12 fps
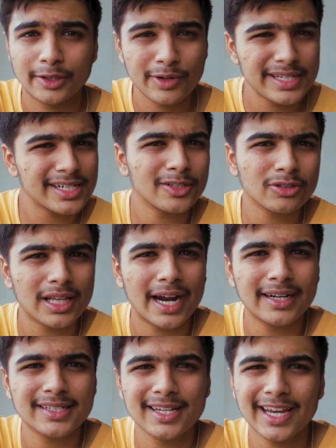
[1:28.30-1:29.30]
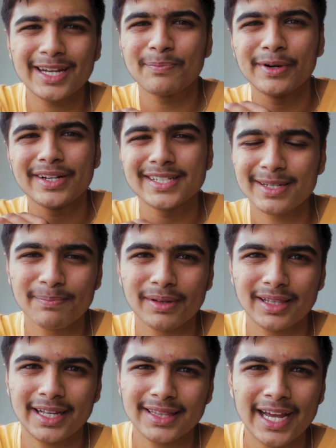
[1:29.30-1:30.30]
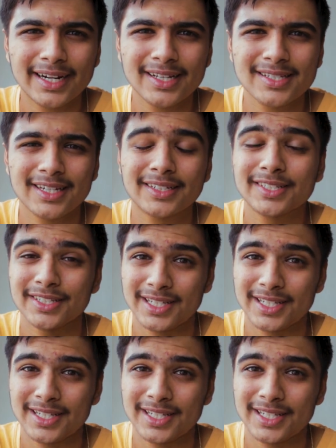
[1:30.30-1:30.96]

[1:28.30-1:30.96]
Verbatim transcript: And the reason to that is again pretty simple and that is its